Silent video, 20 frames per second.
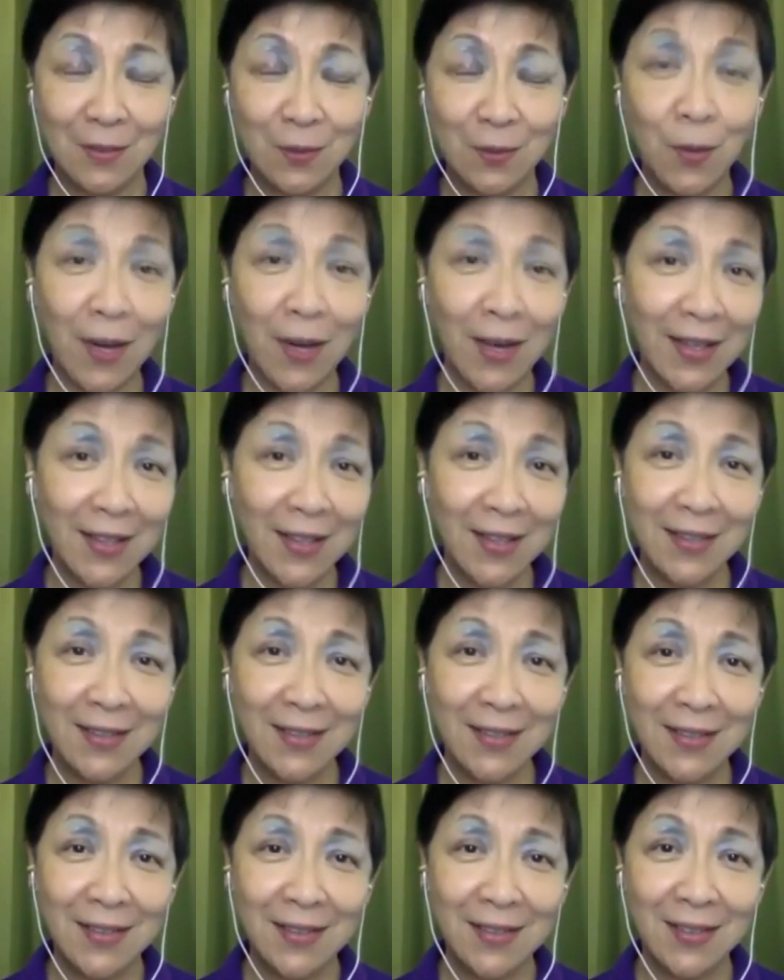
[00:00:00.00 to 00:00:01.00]
Why?
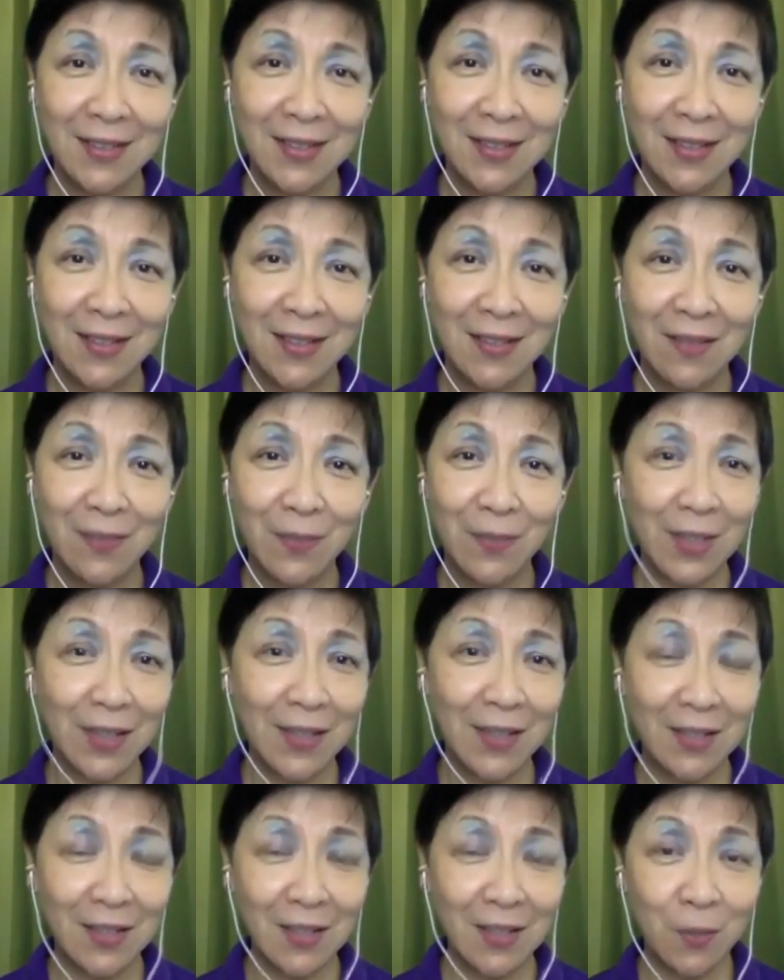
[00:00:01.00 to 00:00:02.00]

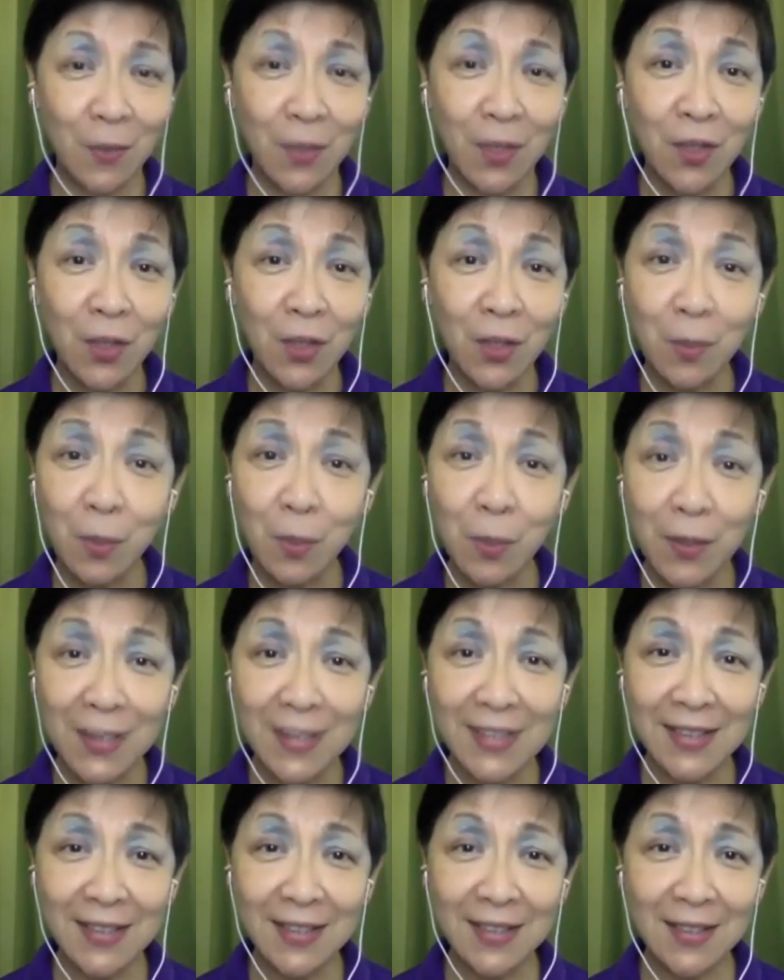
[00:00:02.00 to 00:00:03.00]
Because when you're
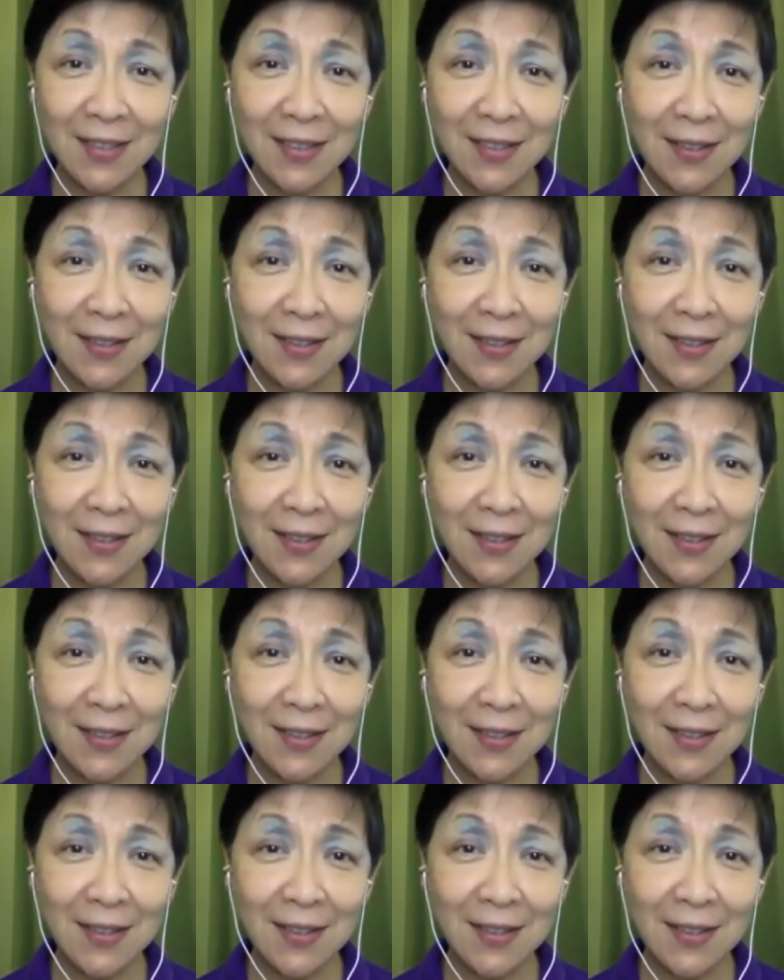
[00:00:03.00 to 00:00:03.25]
present,